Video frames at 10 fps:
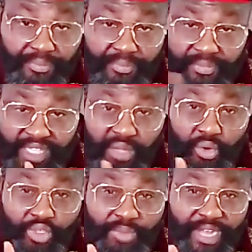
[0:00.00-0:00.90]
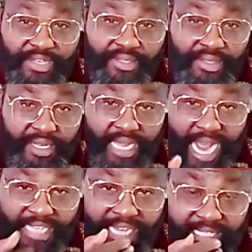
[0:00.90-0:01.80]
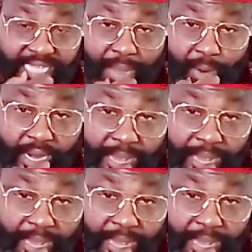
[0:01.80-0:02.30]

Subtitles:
Rosemary hijacked Simon Eba.